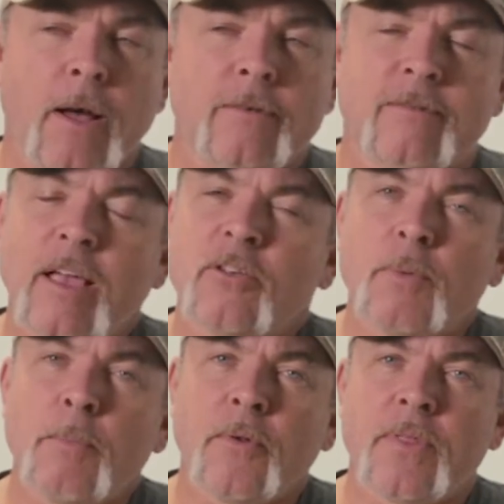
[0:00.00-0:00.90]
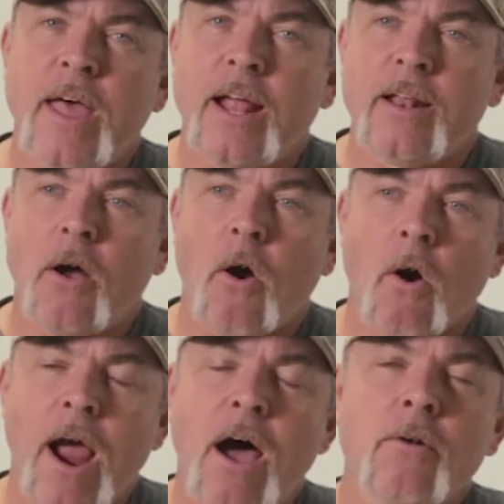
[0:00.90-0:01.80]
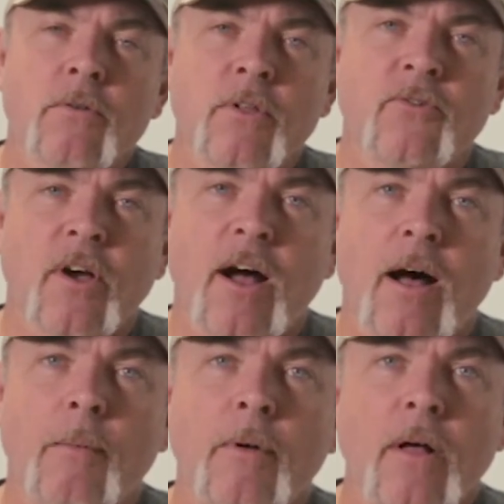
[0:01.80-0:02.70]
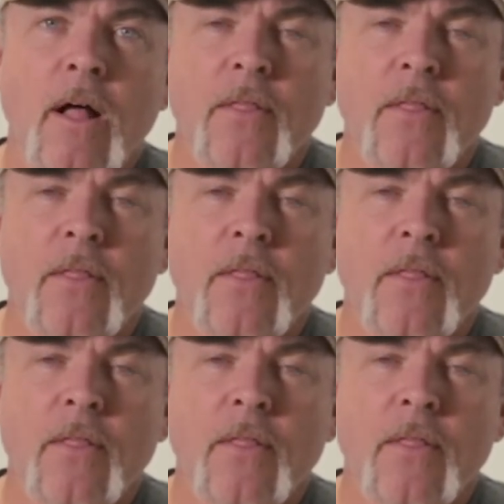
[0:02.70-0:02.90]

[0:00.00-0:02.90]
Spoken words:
salespeople that are out on the job,